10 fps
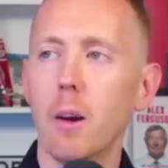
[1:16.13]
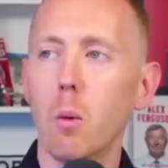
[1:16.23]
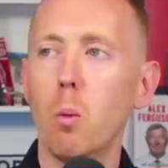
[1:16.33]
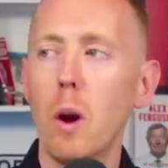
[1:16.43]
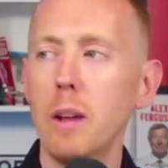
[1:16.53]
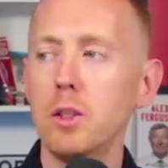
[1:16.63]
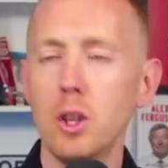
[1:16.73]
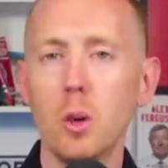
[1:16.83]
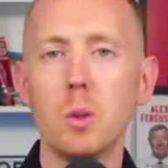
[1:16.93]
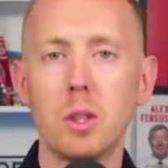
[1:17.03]
Now, where
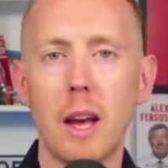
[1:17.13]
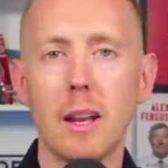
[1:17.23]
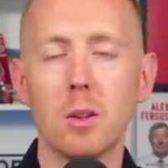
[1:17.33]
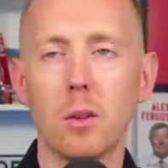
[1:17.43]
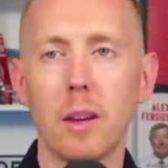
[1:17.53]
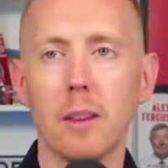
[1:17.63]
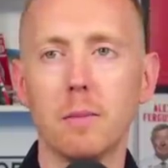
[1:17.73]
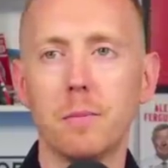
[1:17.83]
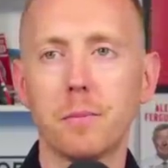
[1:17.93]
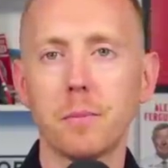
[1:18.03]
do you stand on that?
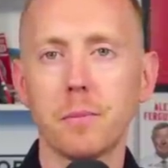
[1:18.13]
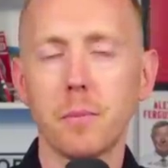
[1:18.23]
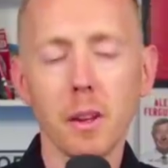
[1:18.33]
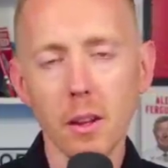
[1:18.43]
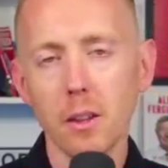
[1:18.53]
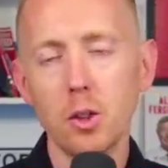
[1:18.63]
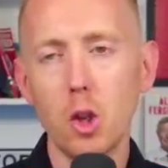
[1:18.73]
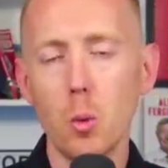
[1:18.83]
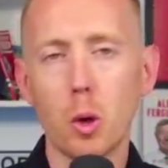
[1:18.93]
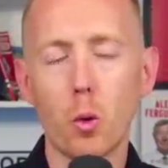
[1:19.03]

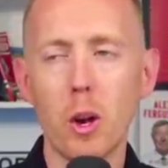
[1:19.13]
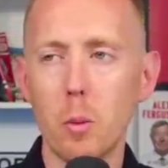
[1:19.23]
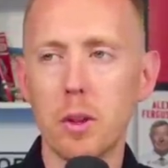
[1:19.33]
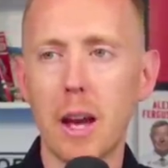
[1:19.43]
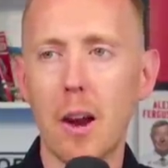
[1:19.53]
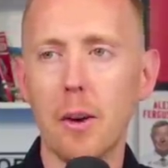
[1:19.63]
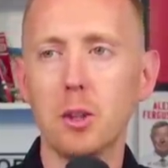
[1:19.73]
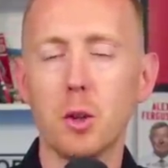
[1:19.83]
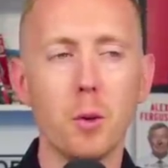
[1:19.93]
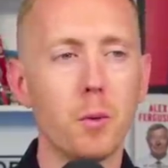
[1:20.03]
Do you agree with
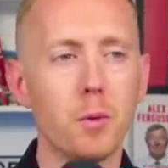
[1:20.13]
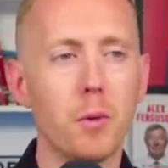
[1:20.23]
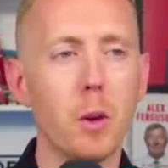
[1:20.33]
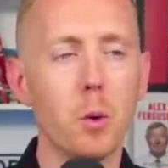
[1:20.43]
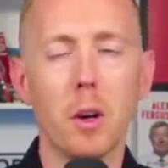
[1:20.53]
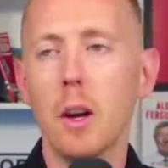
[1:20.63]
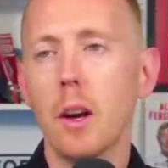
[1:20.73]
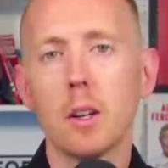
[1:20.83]
Gary? Do you feel.